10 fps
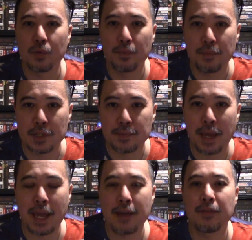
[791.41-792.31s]

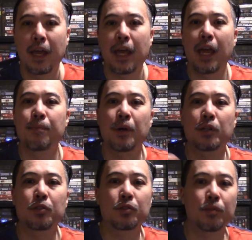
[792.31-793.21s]
misbehave and
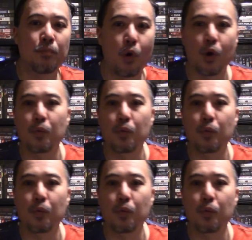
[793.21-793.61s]
punishes them more,